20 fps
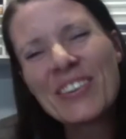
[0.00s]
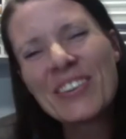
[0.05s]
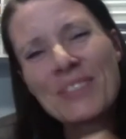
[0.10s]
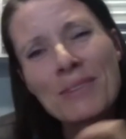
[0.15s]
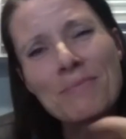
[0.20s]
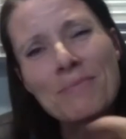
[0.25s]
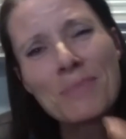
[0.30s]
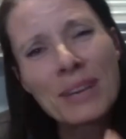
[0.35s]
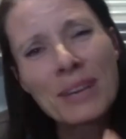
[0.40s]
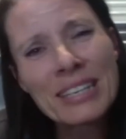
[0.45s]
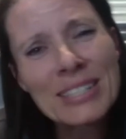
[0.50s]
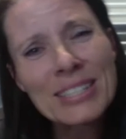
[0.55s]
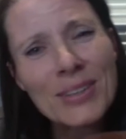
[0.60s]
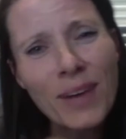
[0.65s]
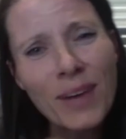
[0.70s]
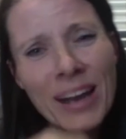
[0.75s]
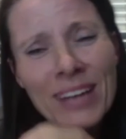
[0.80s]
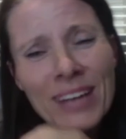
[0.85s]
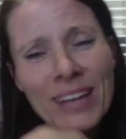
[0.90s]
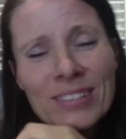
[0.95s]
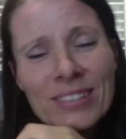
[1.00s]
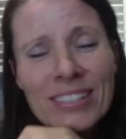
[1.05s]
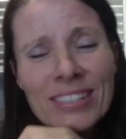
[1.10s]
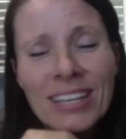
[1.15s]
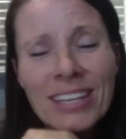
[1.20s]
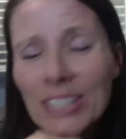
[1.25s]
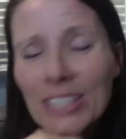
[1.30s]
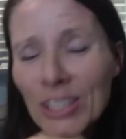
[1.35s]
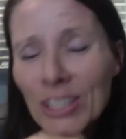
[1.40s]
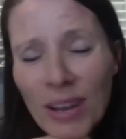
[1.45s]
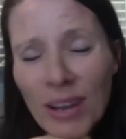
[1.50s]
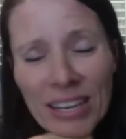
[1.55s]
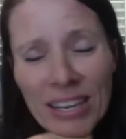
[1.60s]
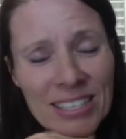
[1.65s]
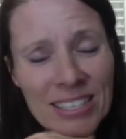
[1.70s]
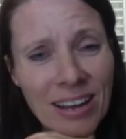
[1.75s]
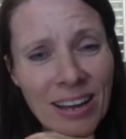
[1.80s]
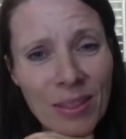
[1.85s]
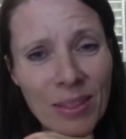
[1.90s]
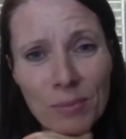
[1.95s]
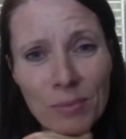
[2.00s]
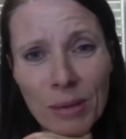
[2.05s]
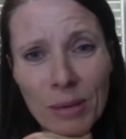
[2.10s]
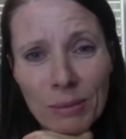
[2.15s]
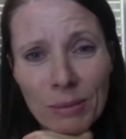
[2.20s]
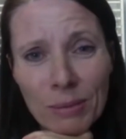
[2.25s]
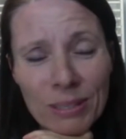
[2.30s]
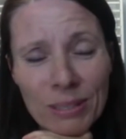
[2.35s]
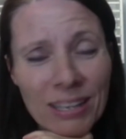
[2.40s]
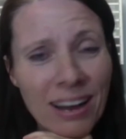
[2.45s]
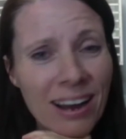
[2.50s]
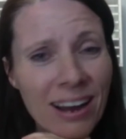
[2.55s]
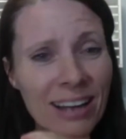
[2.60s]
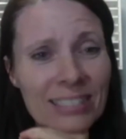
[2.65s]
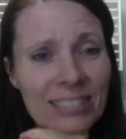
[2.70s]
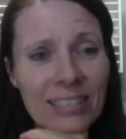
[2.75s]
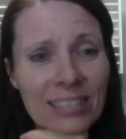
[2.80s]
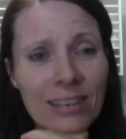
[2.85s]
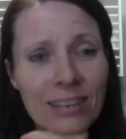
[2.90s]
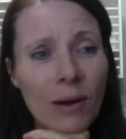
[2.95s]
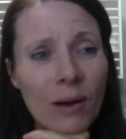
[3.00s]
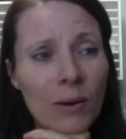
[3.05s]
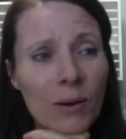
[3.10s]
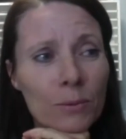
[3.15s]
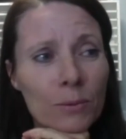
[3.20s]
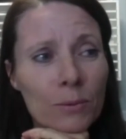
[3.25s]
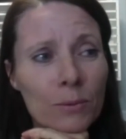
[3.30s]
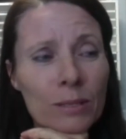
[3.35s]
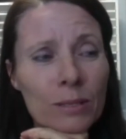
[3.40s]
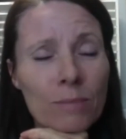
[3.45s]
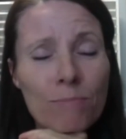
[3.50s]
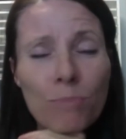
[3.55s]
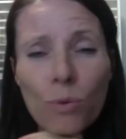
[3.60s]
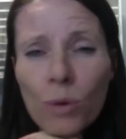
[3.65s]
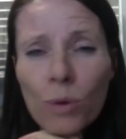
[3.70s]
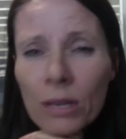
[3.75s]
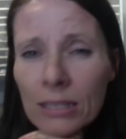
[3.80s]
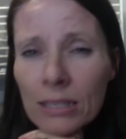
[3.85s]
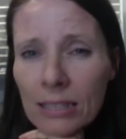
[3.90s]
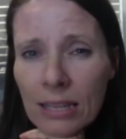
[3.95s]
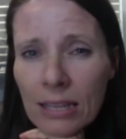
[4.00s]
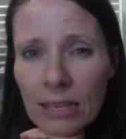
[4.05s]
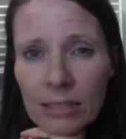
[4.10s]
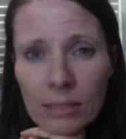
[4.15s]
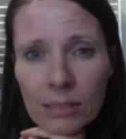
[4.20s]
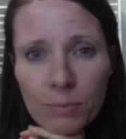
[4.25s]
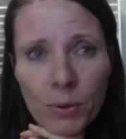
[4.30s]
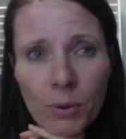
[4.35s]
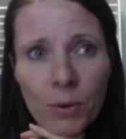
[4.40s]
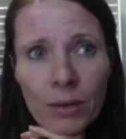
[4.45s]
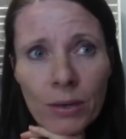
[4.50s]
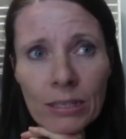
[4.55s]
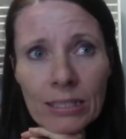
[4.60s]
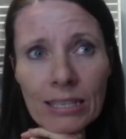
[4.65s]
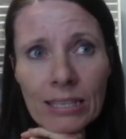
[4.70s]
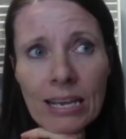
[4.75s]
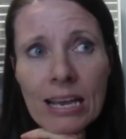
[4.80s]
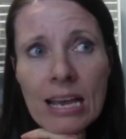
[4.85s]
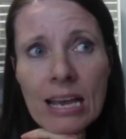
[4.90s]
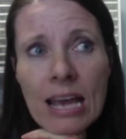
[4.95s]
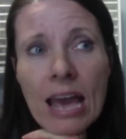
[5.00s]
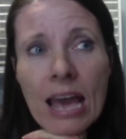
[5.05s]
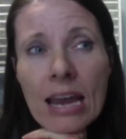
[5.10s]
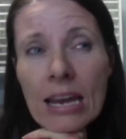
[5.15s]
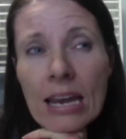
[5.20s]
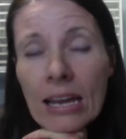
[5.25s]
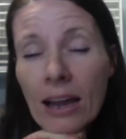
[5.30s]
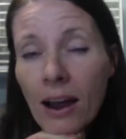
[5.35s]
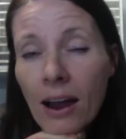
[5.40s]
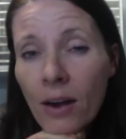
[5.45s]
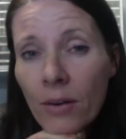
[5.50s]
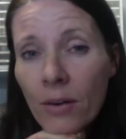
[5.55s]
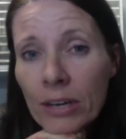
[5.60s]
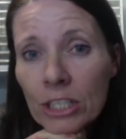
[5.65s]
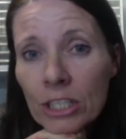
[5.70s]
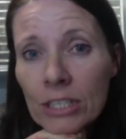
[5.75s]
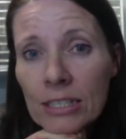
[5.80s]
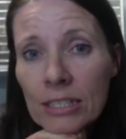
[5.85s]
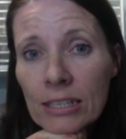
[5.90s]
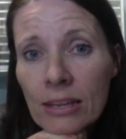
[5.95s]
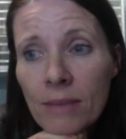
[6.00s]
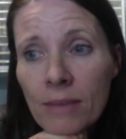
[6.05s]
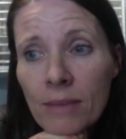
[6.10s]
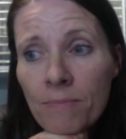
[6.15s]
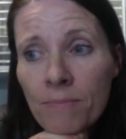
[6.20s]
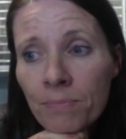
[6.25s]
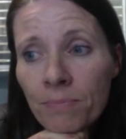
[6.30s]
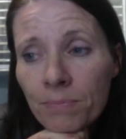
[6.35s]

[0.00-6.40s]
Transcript: it brings a ray of sunshine into other people's hearts and homes and buoys their spirits and encourages them,